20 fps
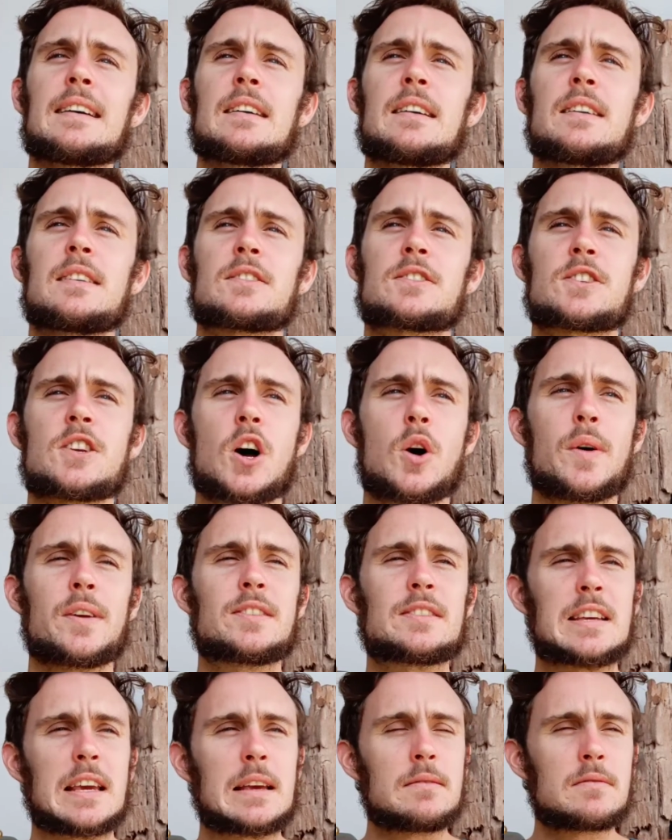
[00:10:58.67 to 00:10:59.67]
So it
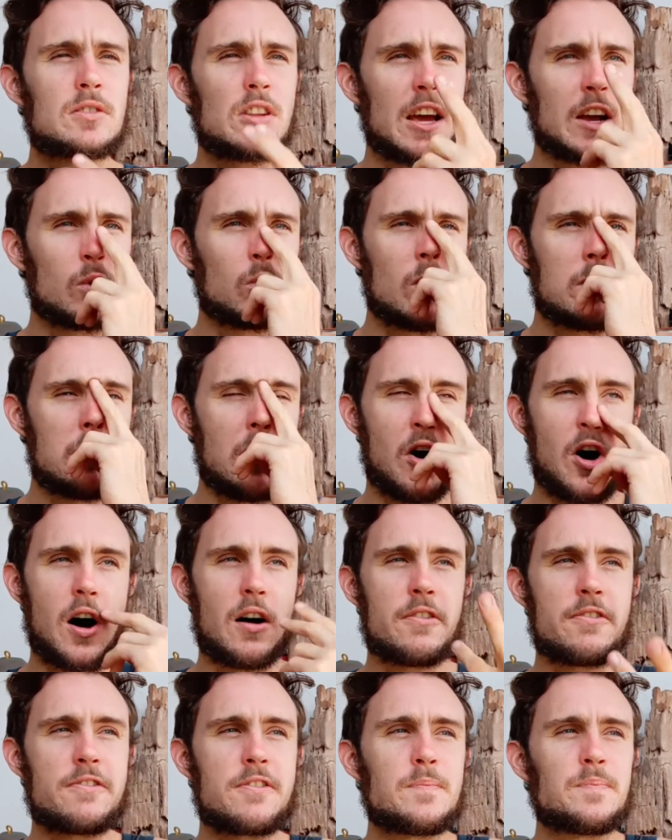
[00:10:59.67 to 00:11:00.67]
seems like Wim
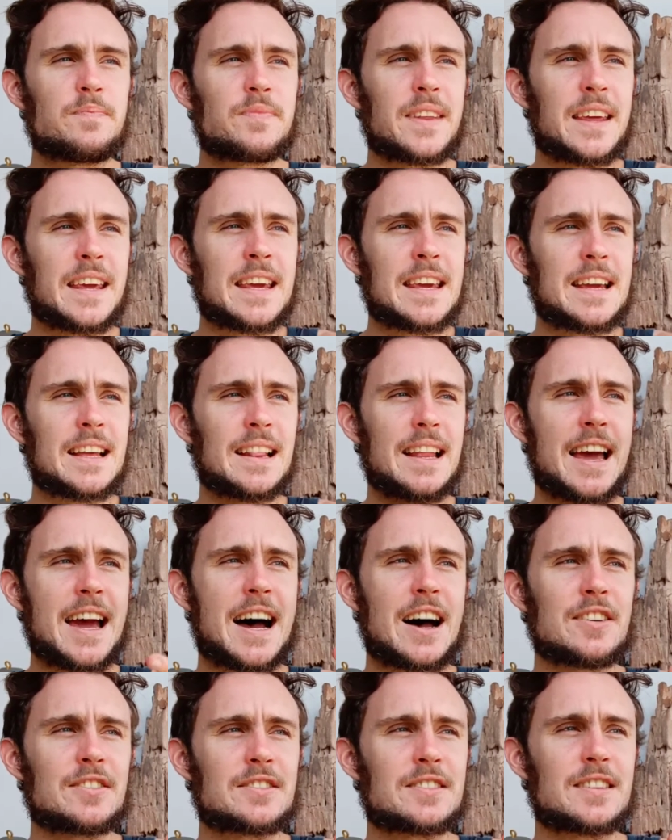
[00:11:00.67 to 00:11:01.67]
Hof, he
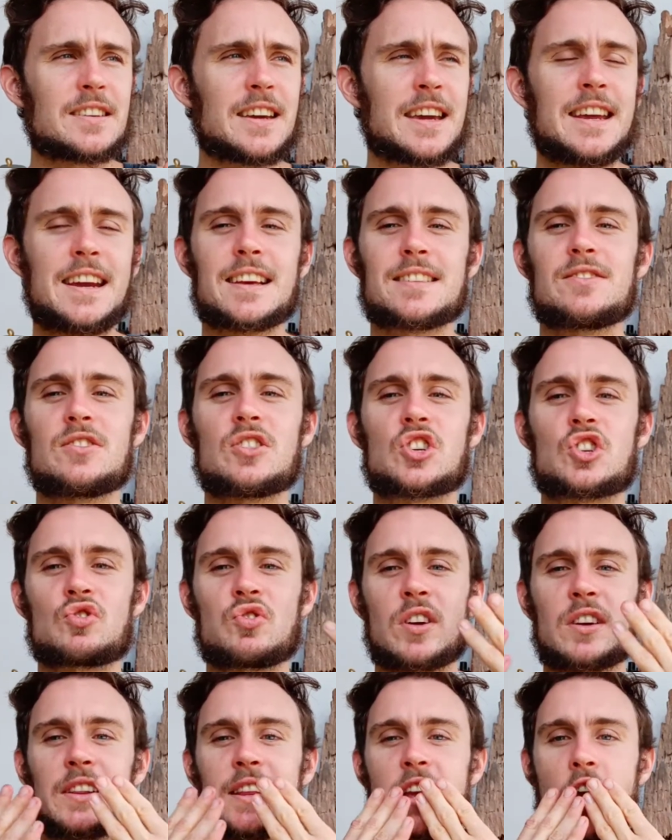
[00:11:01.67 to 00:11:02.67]
doesn't
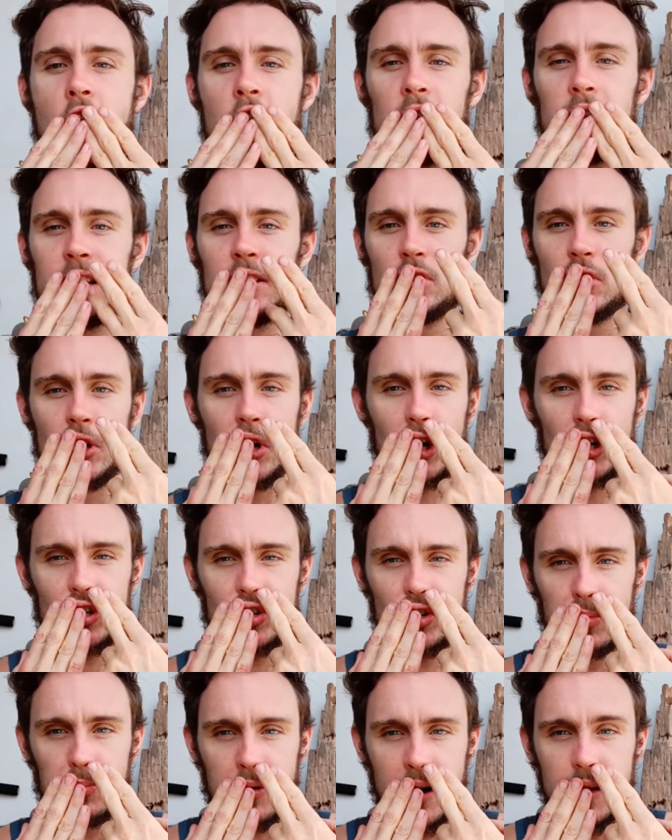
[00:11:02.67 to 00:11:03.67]
strictly only do
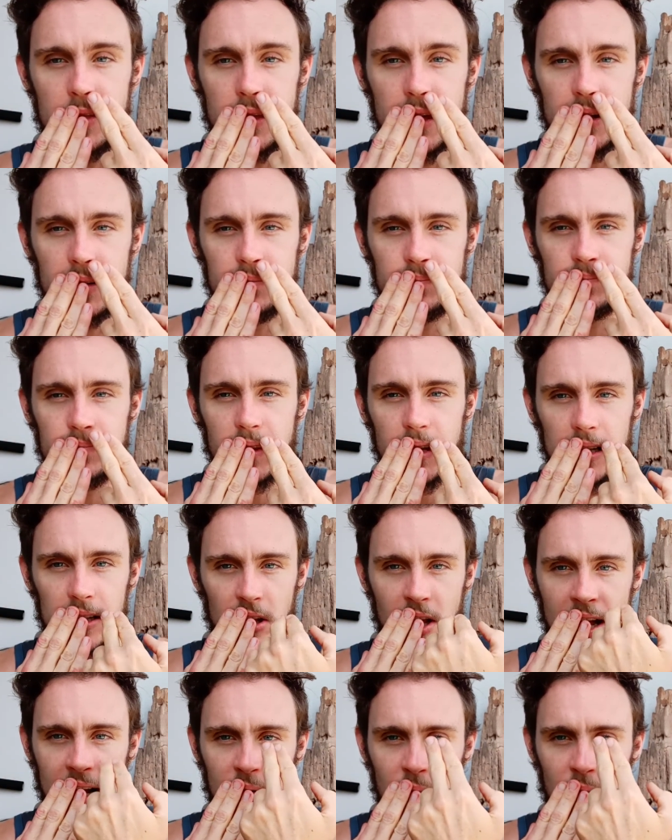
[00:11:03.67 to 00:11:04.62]
nostril breathing, like